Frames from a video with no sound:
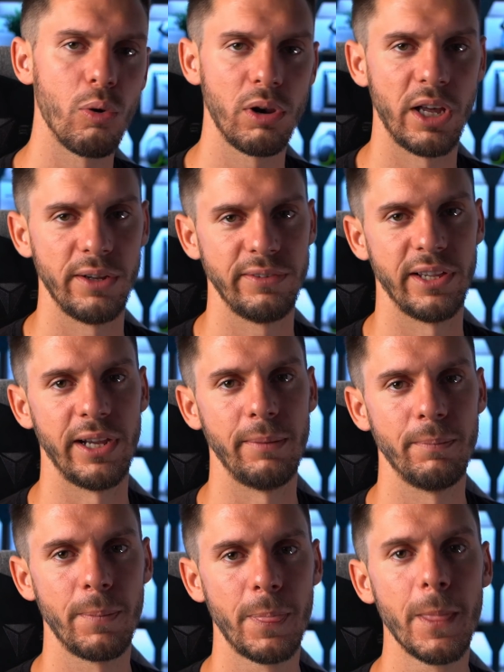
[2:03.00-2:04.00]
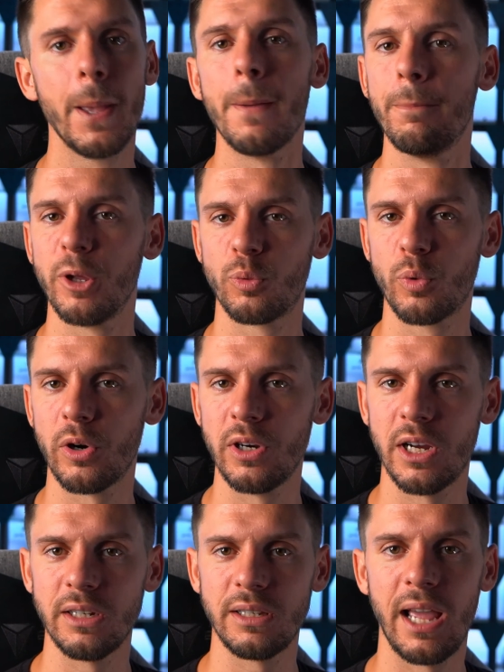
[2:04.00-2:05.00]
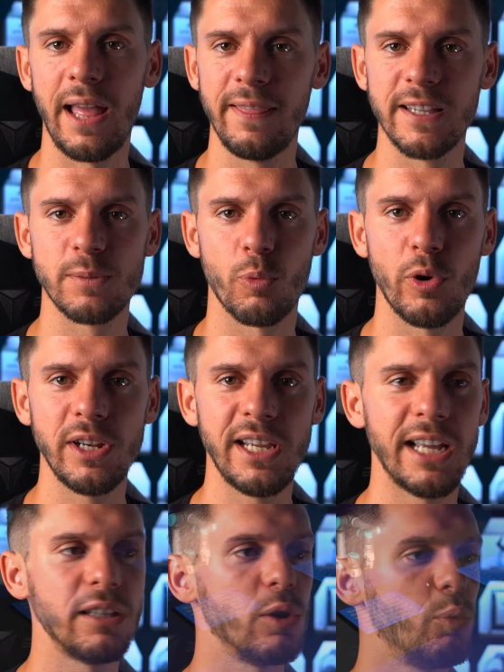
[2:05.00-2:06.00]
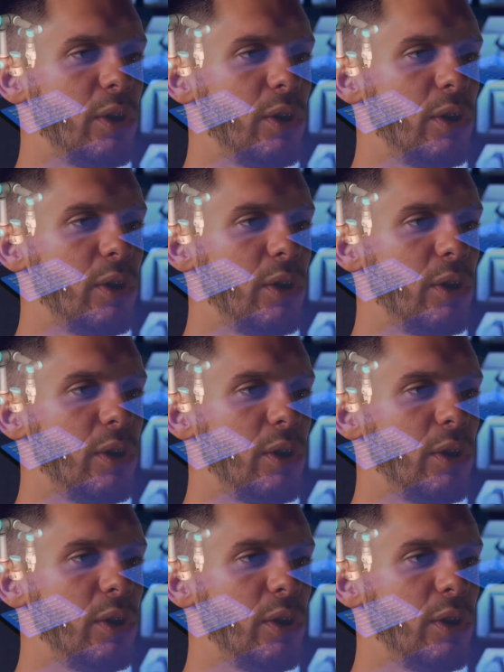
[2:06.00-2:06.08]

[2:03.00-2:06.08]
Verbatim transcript: lot of time. But we're not at this point yet. We